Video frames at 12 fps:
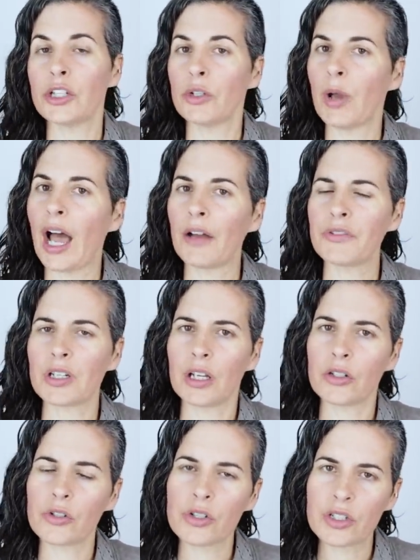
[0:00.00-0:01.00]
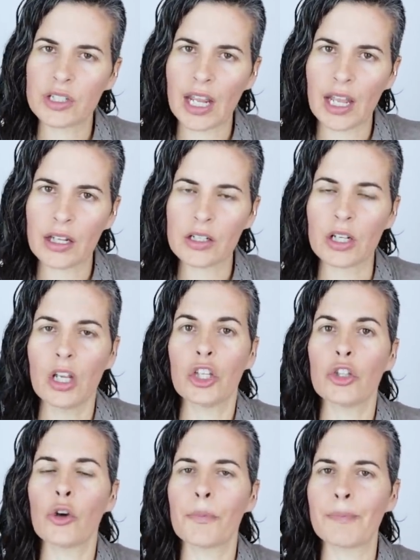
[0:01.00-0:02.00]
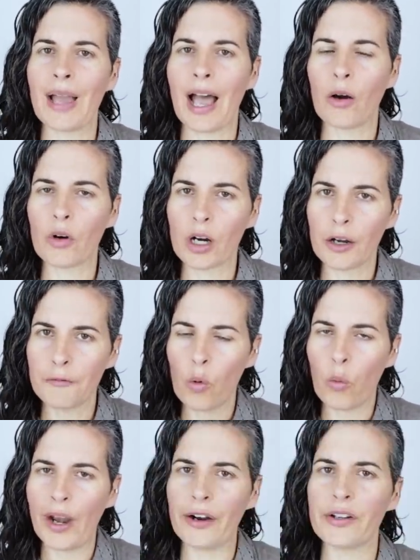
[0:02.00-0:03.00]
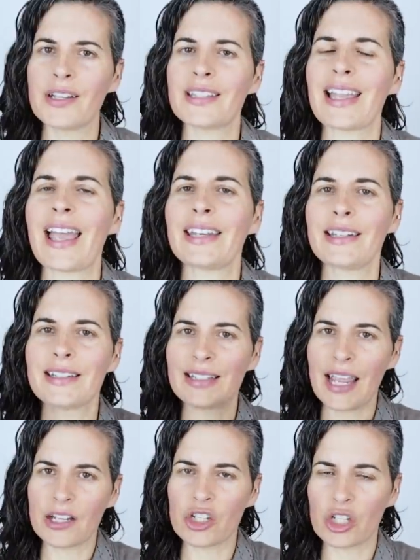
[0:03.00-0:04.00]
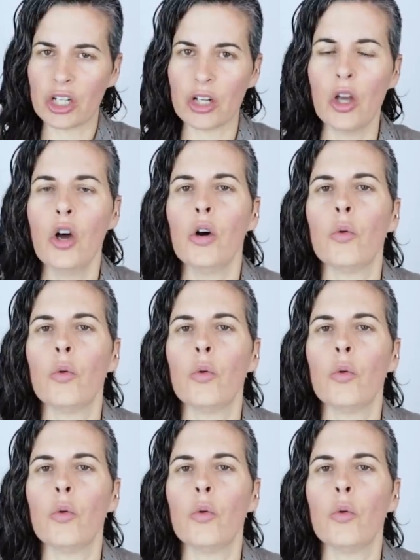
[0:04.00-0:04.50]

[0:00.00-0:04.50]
and you have to understand your power of awareness and intention.